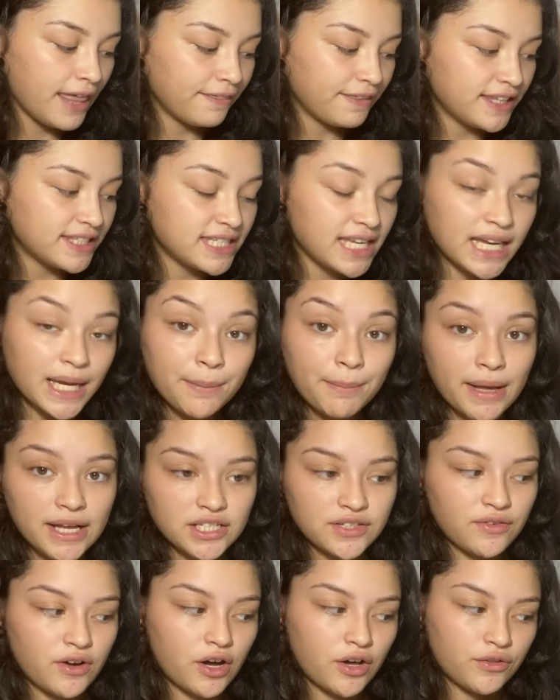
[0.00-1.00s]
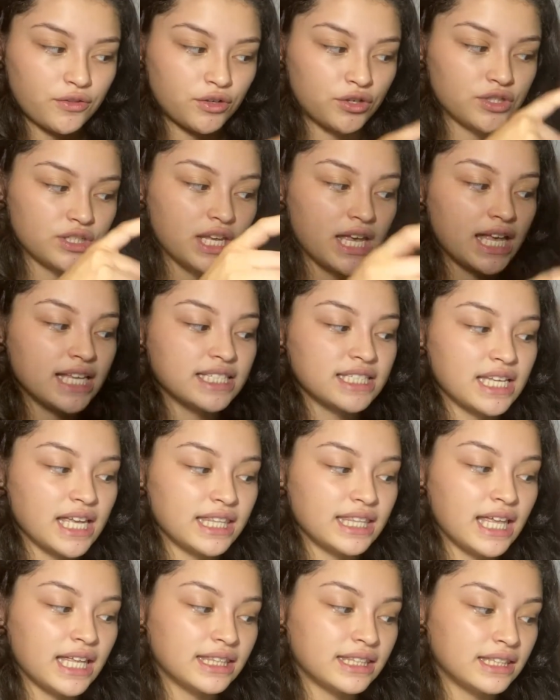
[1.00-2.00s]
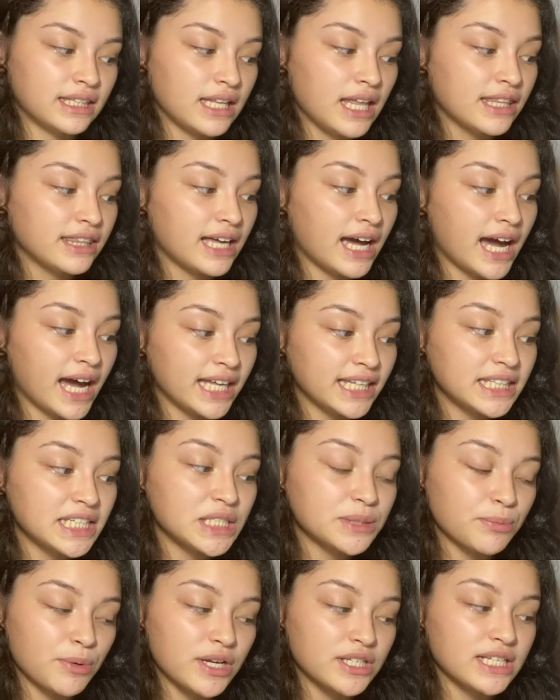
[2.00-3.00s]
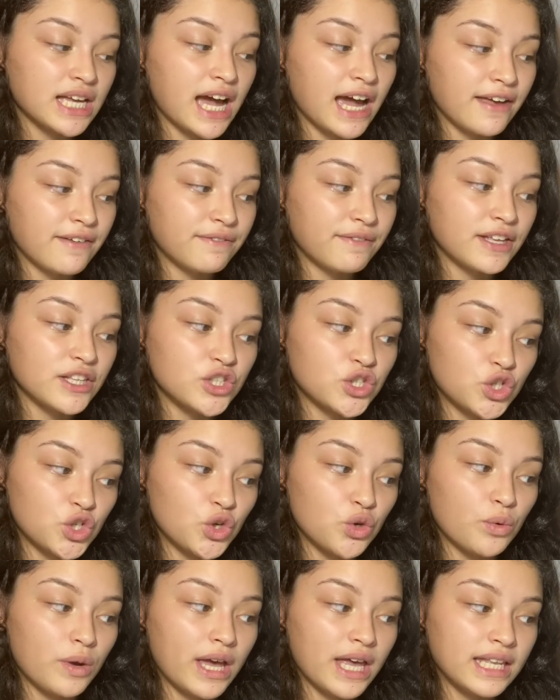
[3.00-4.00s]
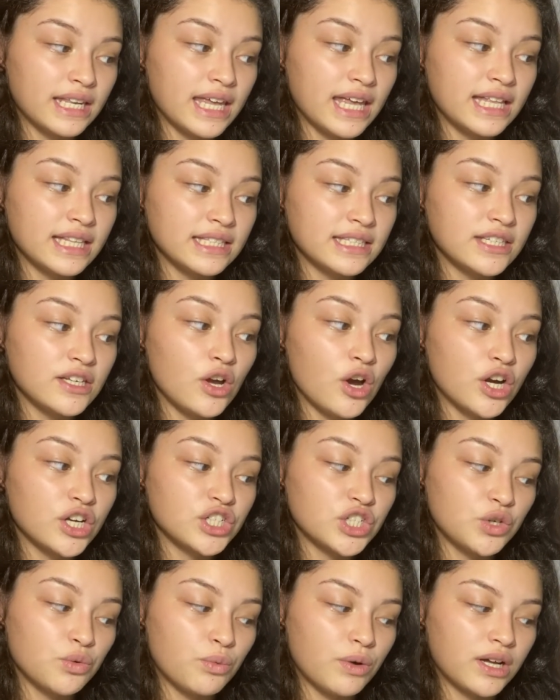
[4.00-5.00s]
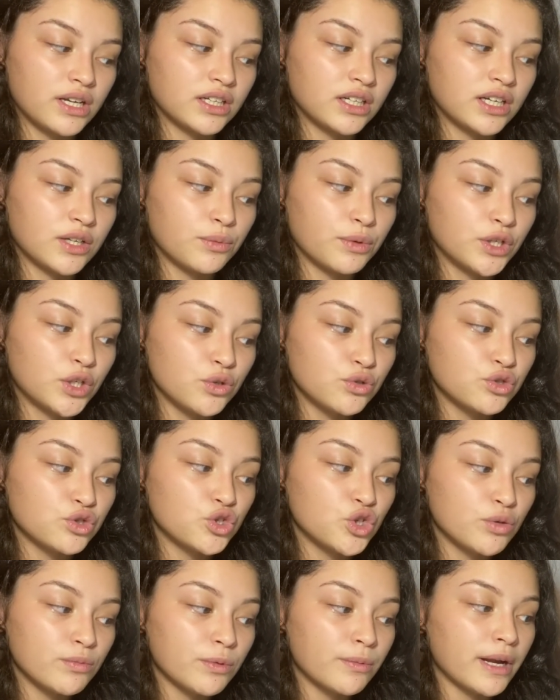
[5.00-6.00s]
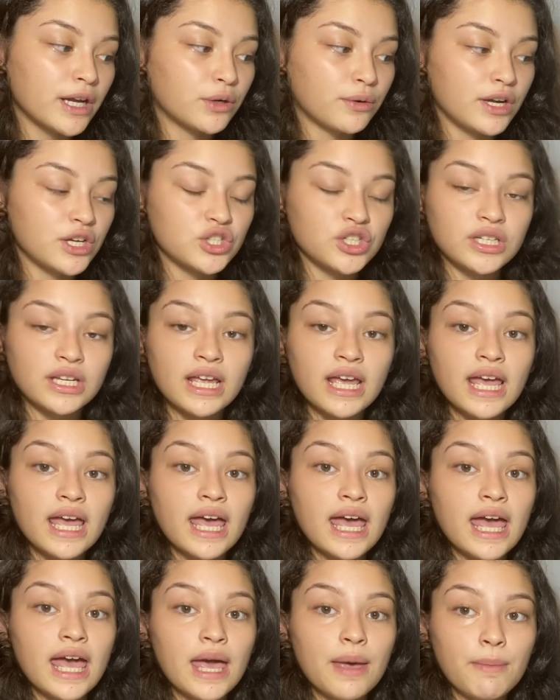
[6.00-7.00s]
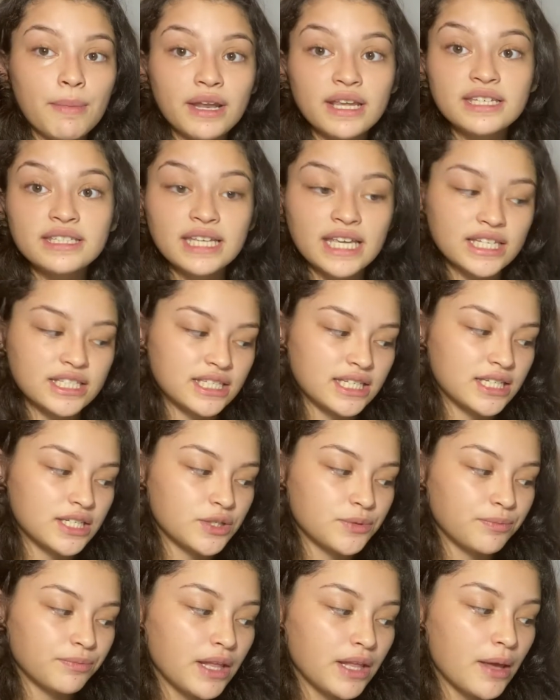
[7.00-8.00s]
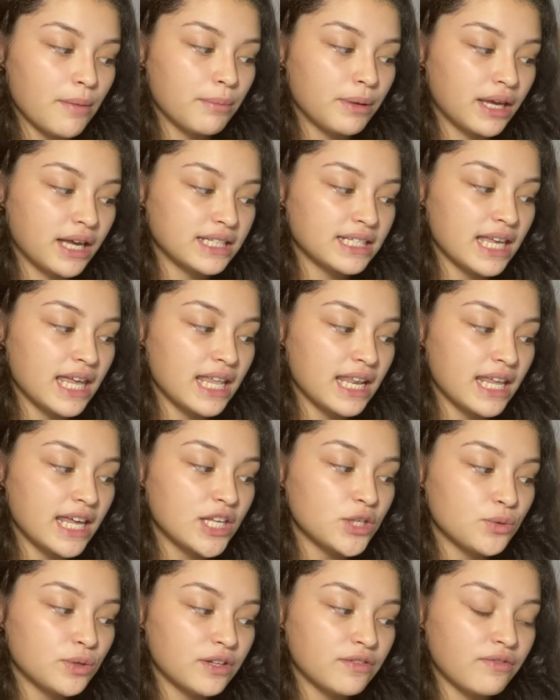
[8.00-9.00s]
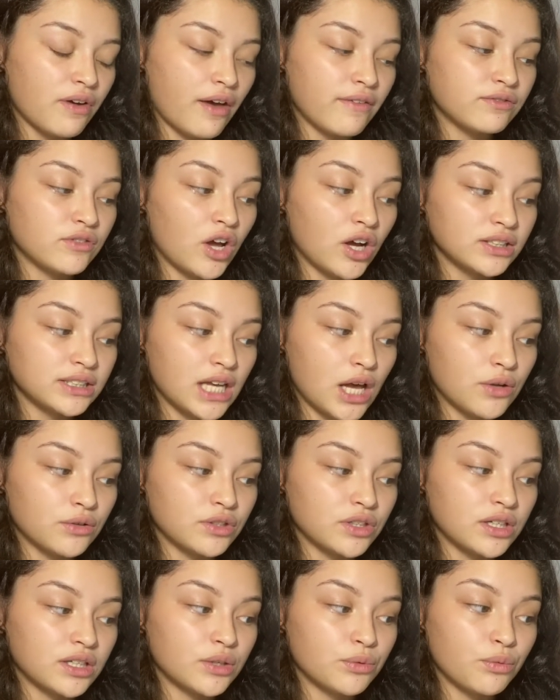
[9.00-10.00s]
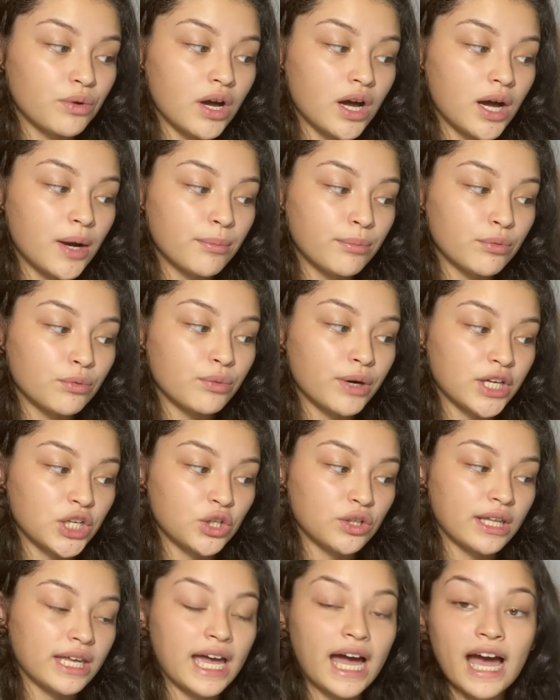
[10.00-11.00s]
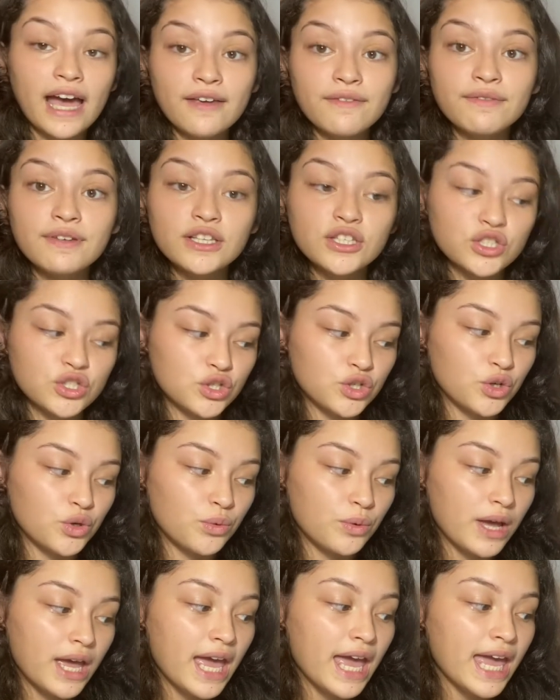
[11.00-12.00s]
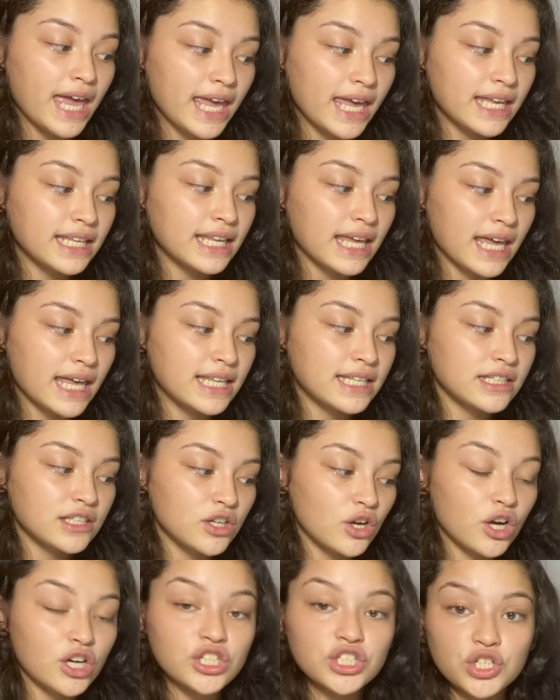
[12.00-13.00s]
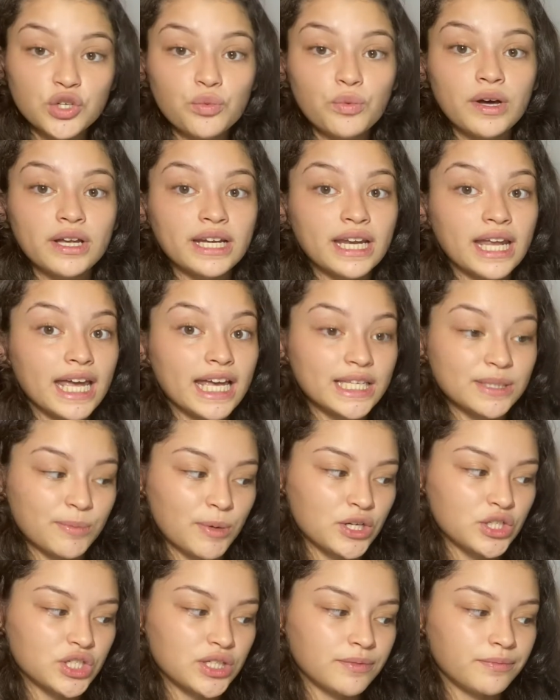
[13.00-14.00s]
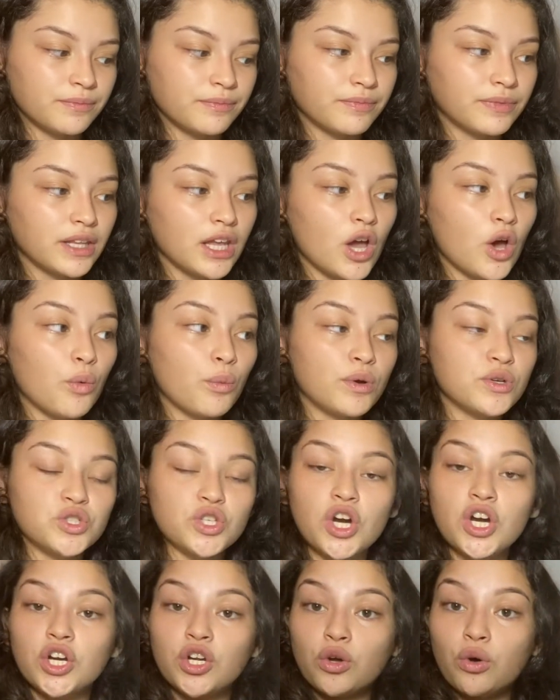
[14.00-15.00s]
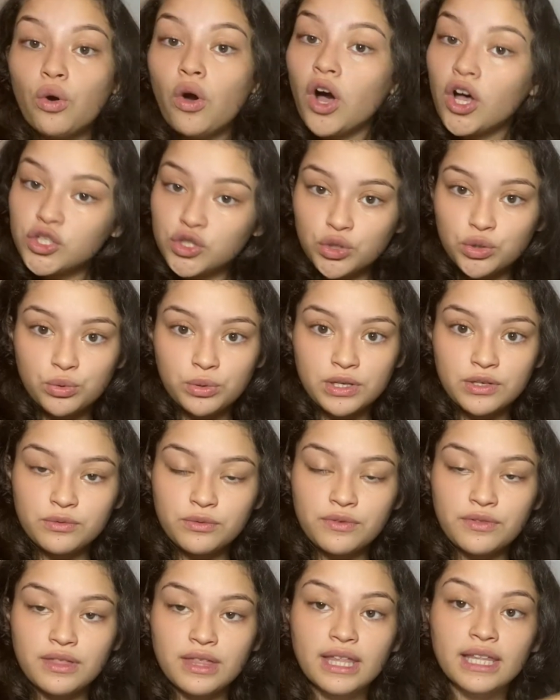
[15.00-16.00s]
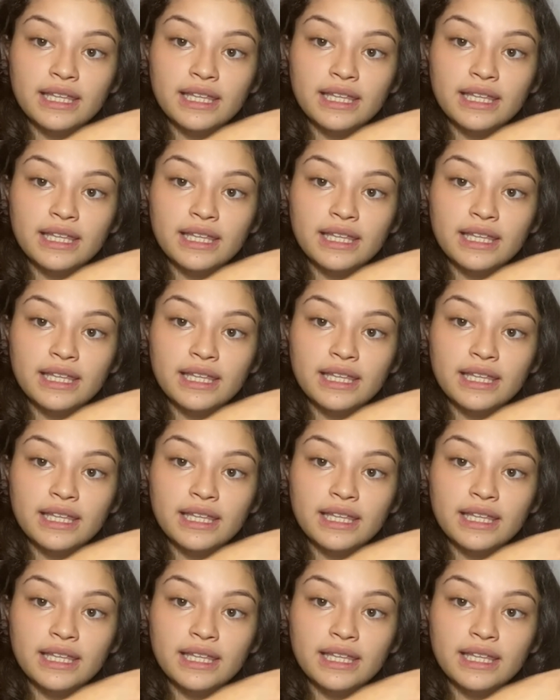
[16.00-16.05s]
The second batch of authors said that the highly expressed IFIT2 and NDRG1 could reduce tumor migration and metastasis because NA25 knockdown could upregulate IFIT2 and NDRG1 expression, which the article also agrees with.